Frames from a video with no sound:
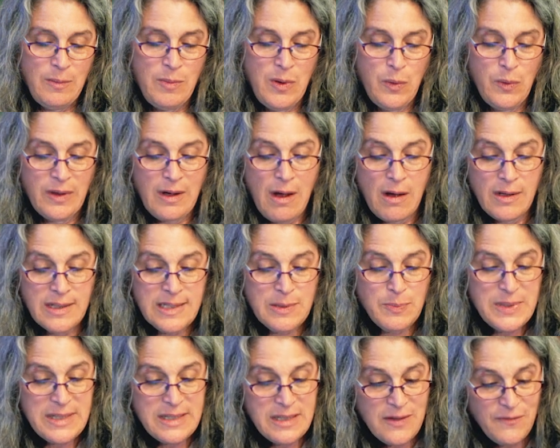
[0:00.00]
be with
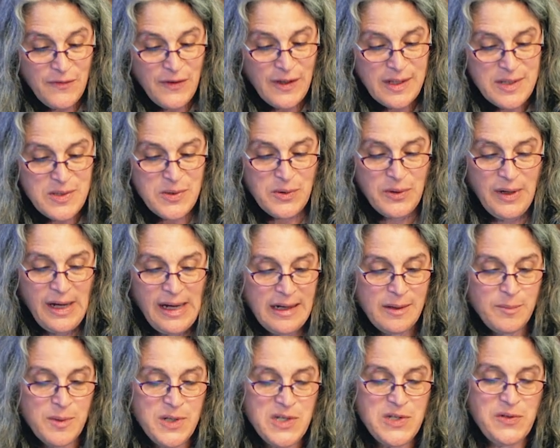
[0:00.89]
conspecifics or
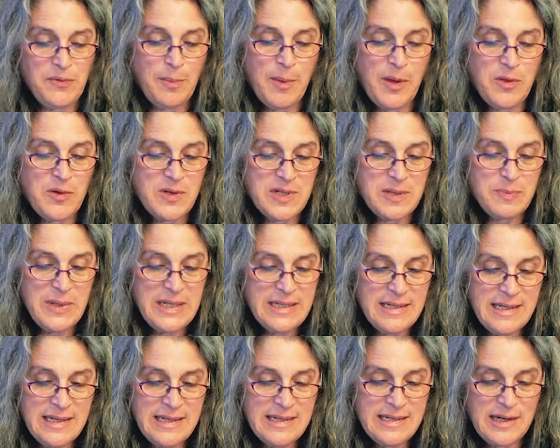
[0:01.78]
animals from other
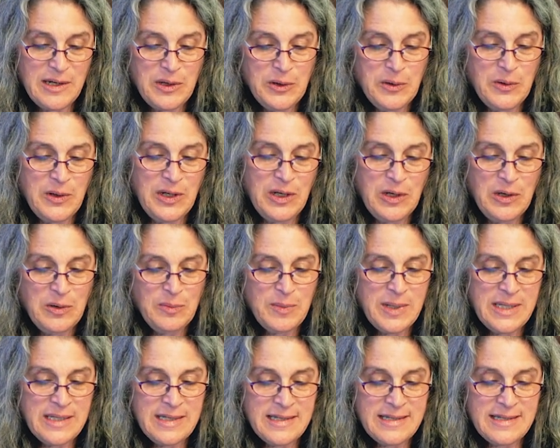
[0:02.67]
species, including
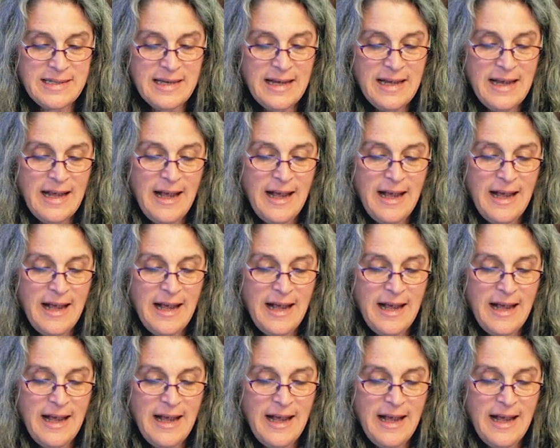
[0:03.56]
humans?